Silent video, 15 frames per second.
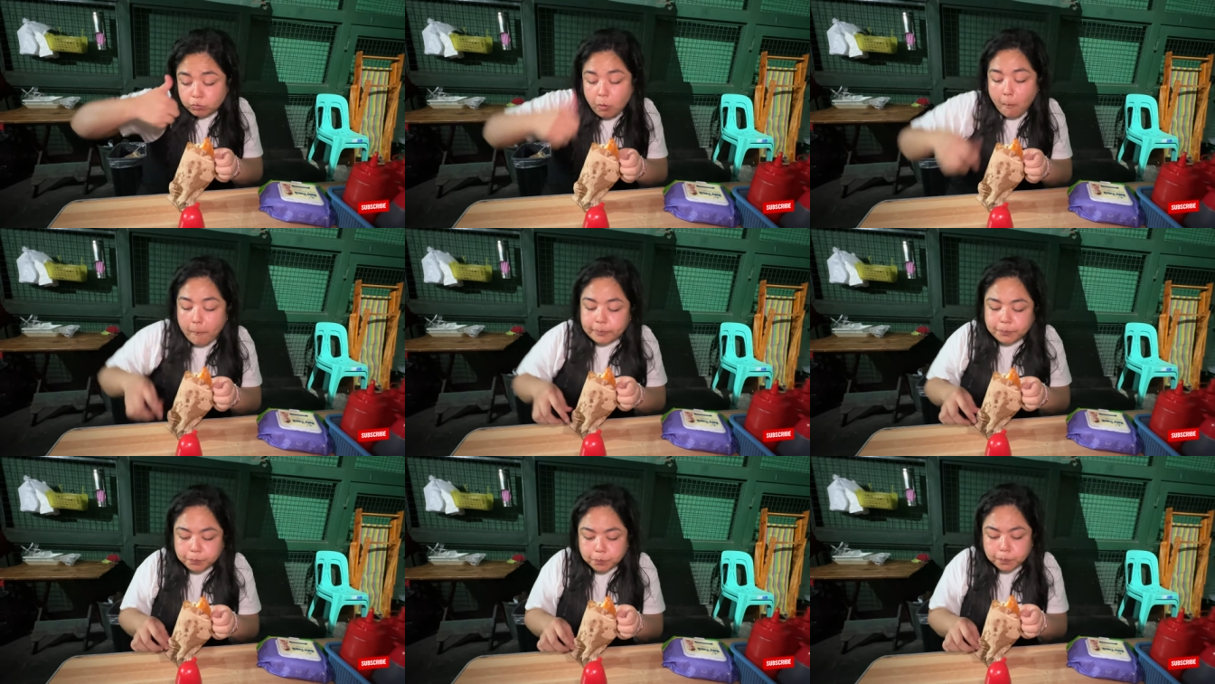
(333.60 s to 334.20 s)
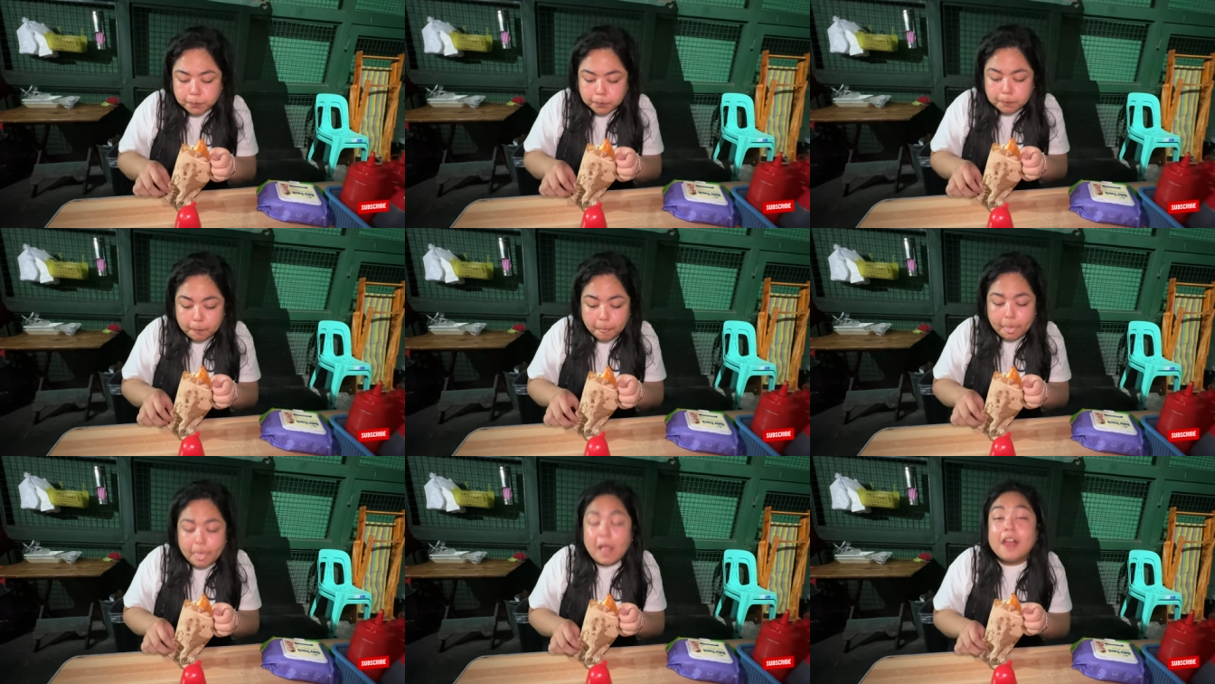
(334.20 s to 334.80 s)
Naiingit ako
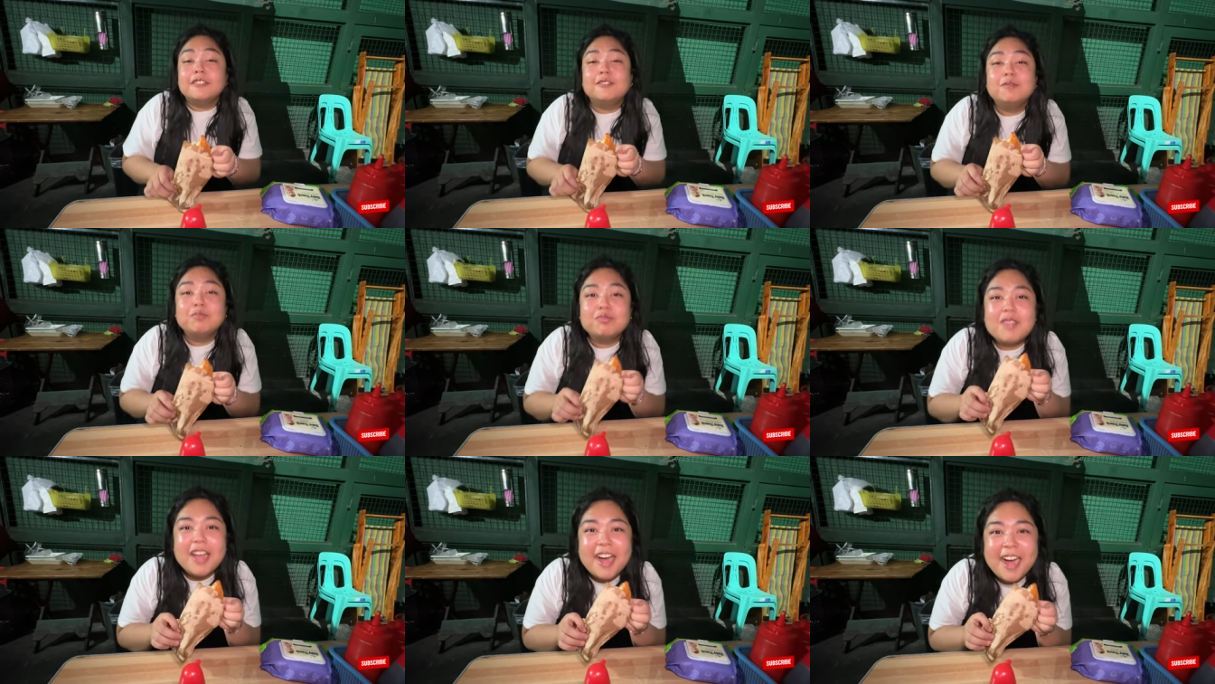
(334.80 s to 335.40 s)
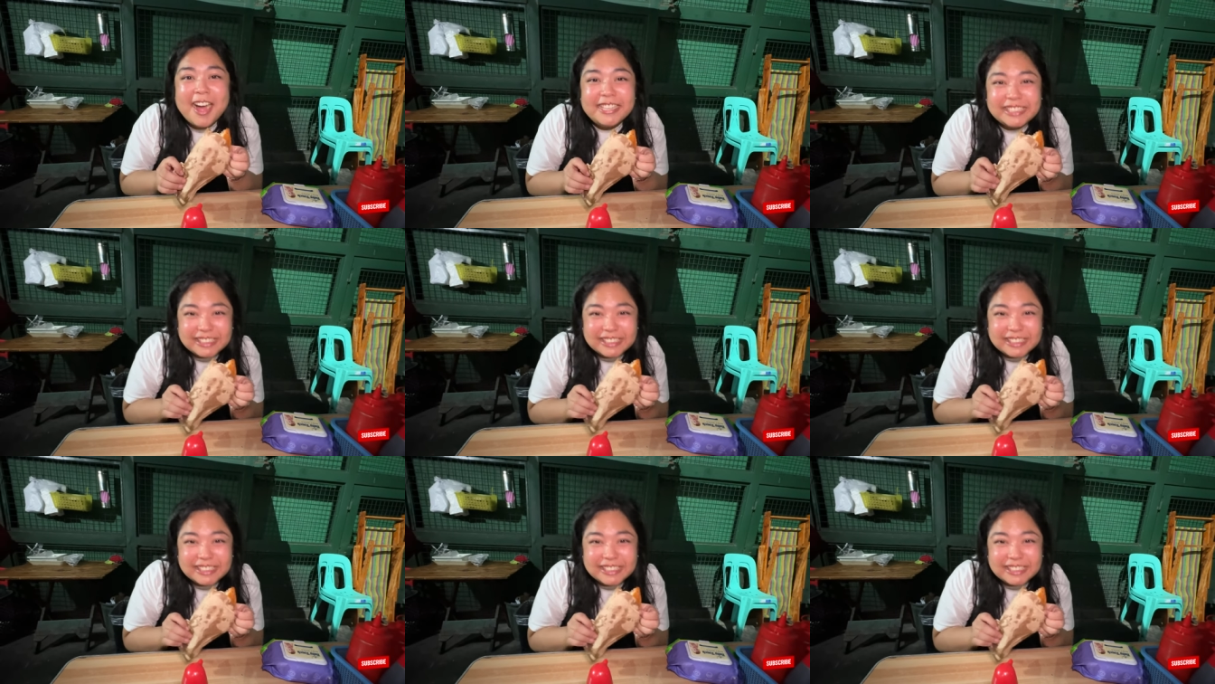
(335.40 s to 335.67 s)
habang kinakain mo.